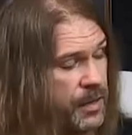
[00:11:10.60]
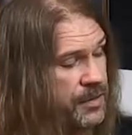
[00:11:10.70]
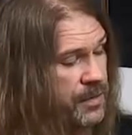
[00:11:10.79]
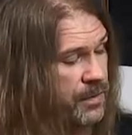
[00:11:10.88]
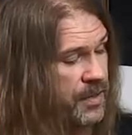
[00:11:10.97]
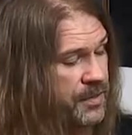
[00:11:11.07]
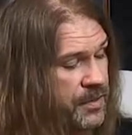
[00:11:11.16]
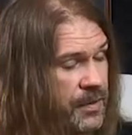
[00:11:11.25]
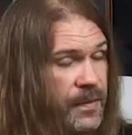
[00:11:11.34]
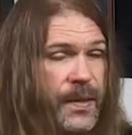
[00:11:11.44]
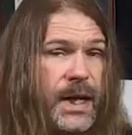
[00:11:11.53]
So it's
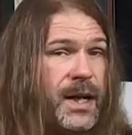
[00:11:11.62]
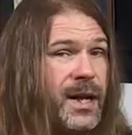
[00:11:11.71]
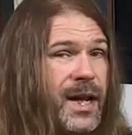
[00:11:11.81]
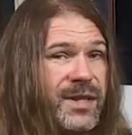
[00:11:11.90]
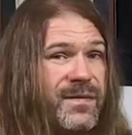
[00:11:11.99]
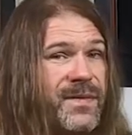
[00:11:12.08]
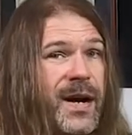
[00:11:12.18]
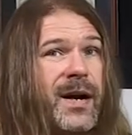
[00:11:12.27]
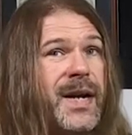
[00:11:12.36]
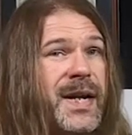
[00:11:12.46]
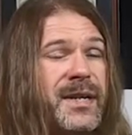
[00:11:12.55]

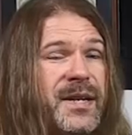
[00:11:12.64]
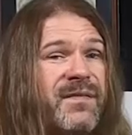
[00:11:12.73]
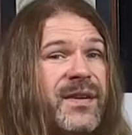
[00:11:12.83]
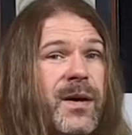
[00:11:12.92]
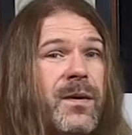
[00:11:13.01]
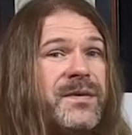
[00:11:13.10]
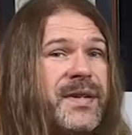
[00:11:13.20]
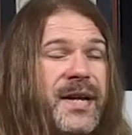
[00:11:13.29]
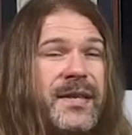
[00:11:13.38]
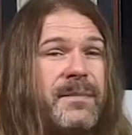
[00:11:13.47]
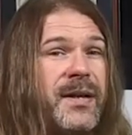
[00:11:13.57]
very difficult to
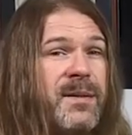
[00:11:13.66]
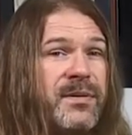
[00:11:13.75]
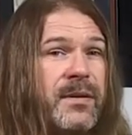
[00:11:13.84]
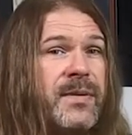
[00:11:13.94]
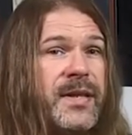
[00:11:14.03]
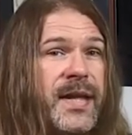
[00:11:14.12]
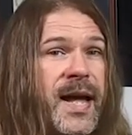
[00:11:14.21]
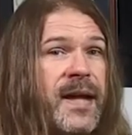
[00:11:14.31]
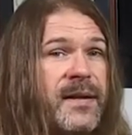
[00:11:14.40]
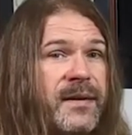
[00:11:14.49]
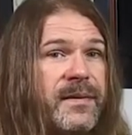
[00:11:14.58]
get them to implement that,